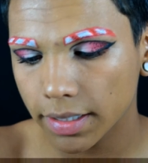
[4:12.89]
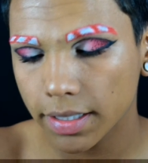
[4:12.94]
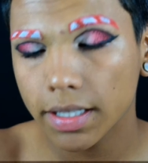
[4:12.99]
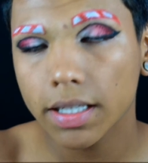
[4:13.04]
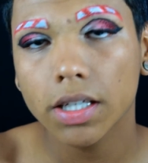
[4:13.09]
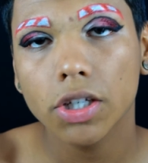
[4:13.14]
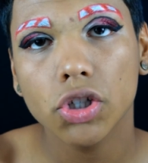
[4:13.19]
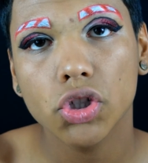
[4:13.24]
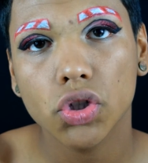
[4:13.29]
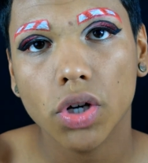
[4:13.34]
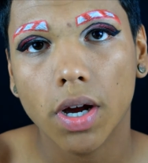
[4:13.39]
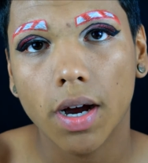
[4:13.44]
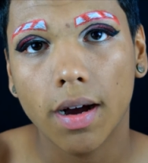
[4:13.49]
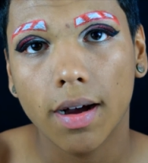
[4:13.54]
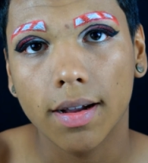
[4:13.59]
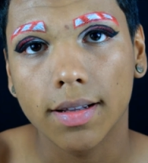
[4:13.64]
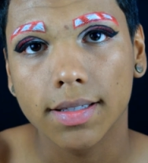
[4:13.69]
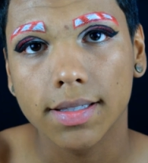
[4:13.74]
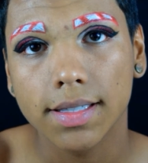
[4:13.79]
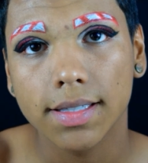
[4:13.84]
going to draw
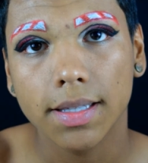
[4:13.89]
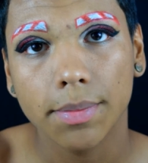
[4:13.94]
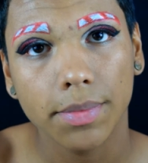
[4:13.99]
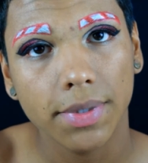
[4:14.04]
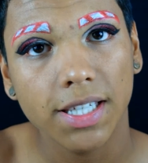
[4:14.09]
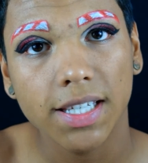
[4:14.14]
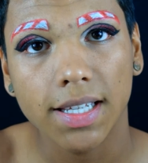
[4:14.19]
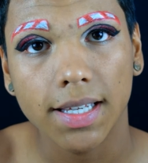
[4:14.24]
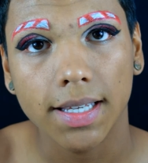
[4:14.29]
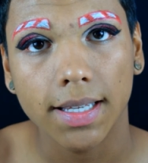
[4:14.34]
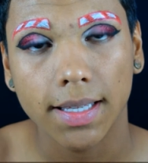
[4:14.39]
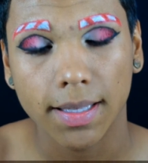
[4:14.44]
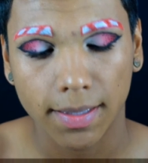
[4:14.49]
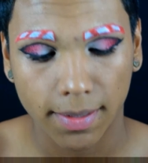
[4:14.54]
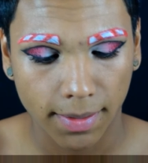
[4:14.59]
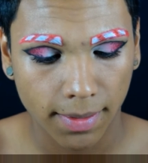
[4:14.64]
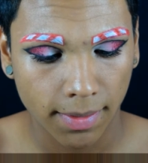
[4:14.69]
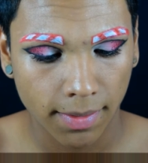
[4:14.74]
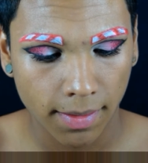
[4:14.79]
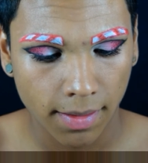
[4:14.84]
on some teeth.
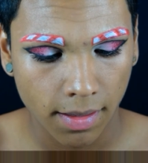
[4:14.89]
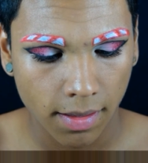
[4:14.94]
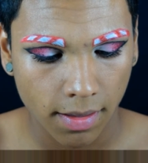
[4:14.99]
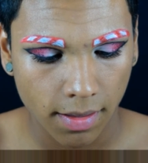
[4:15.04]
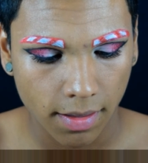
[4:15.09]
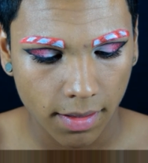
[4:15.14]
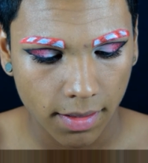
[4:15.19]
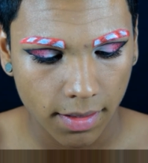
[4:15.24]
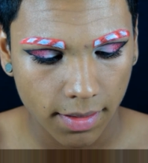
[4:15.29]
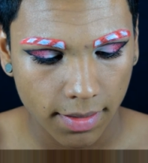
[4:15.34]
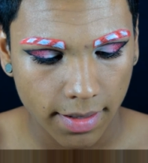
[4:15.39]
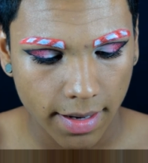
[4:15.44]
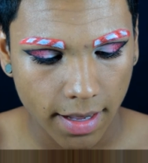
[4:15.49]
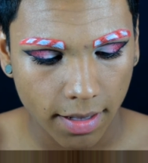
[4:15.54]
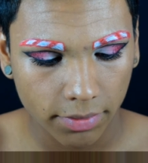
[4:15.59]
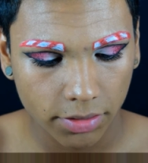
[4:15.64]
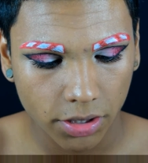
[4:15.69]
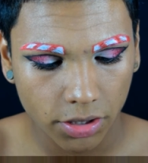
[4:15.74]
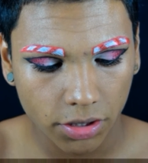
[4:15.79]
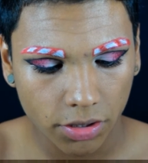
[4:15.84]
Now
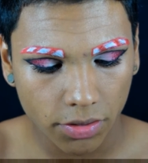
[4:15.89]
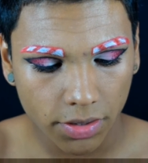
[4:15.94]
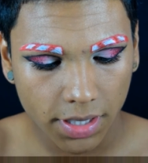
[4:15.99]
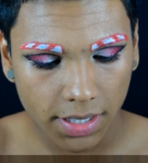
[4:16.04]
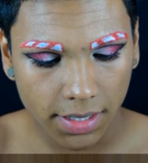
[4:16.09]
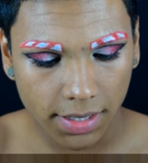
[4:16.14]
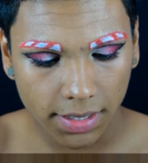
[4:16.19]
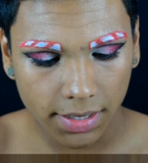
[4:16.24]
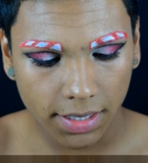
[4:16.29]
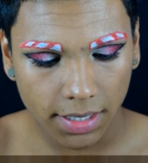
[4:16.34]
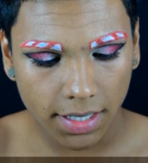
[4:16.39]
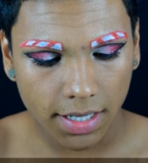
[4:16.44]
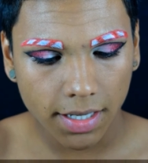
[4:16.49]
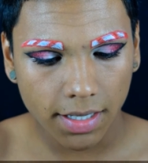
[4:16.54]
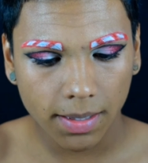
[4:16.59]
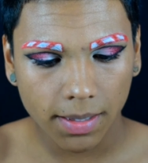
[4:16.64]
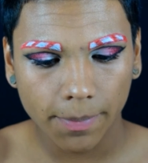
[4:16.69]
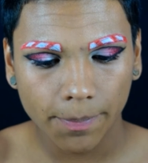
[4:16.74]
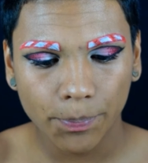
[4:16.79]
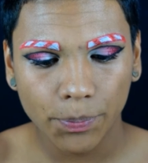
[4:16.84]
to do these
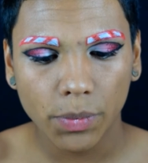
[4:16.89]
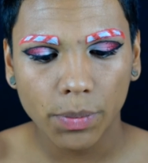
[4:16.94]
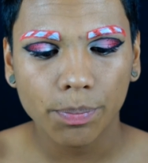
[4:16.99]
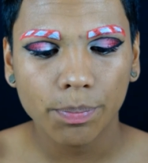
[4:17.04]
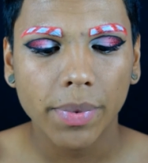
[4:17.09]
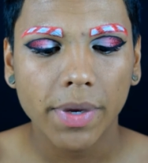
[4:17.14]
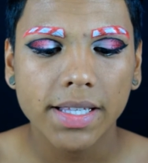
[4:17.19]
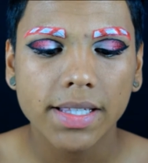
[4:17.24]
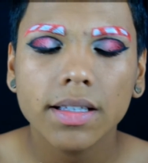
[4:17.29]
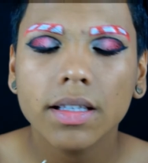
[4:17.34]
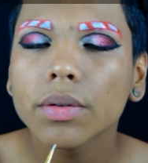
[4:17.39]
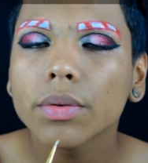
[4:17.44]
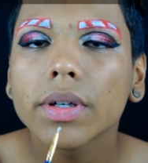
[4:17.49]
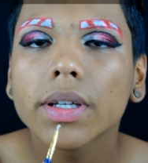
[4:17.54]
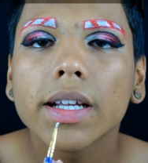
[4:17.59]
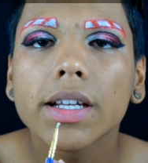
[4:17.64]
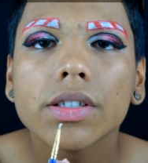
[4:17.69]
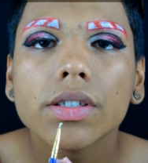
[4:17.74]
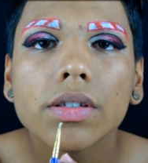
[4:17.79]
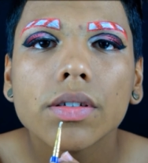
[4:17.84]
teeth, basically what
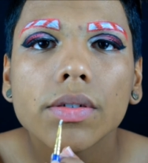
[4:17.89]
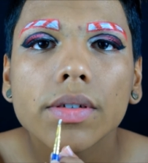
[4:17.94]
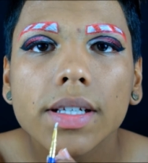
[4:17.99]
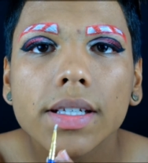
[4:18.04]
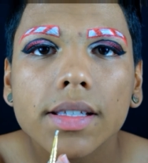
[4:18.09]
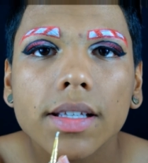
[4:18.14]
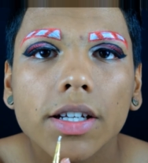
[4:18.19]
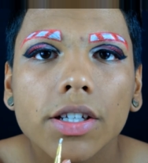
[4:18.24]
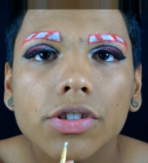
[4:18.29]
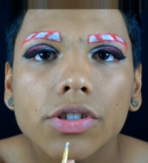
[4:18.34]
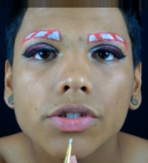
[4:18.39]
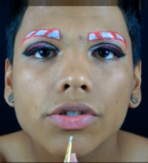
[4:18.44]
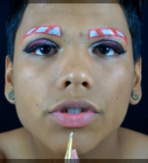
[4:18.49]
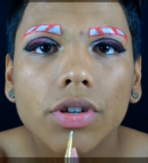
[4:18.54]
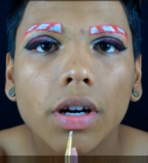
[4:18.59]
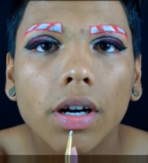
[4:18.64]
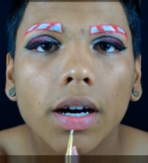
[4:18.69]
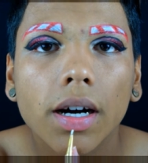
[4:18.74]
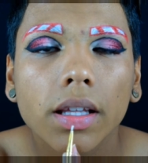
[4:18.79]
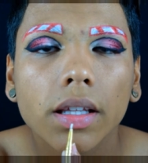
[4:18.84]
I do is I
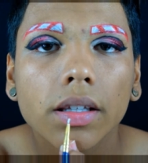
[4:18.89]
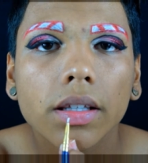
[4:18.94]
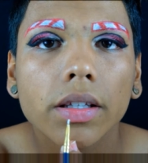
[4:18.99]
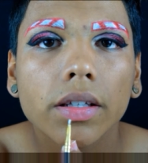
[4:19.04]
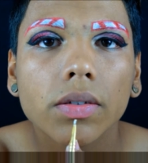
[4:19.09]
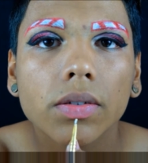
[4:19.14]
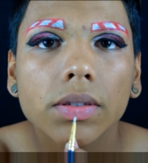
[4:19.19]
draw a little